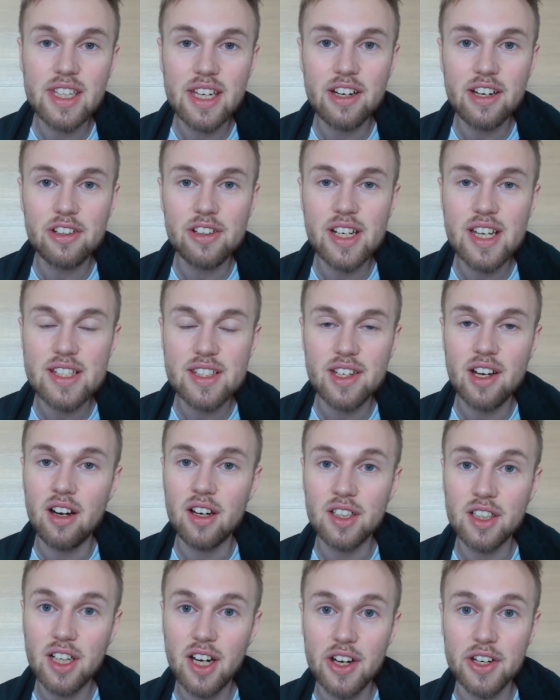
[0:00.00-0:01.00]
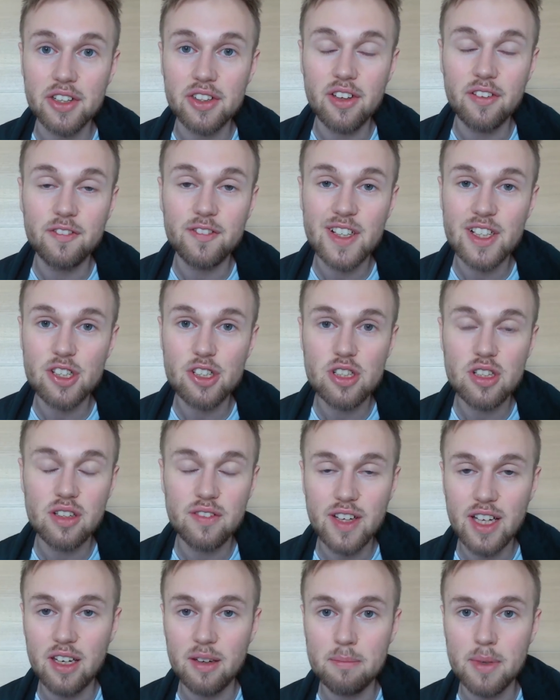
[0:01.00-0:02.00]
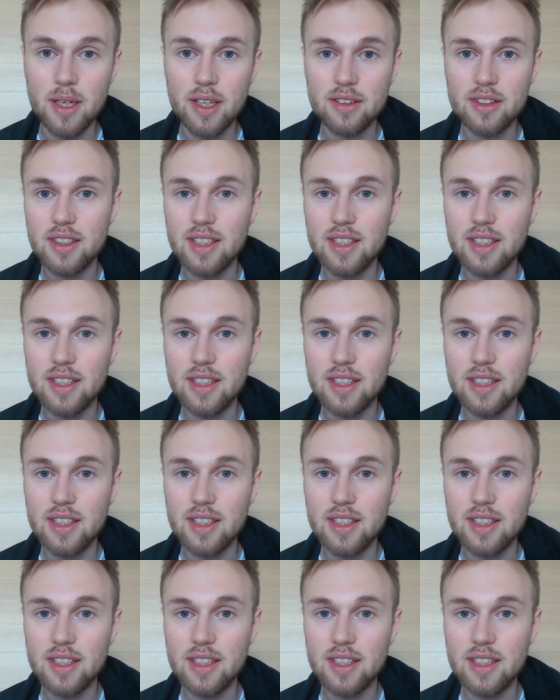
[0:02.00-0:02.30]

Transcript: theories on cognitive function development,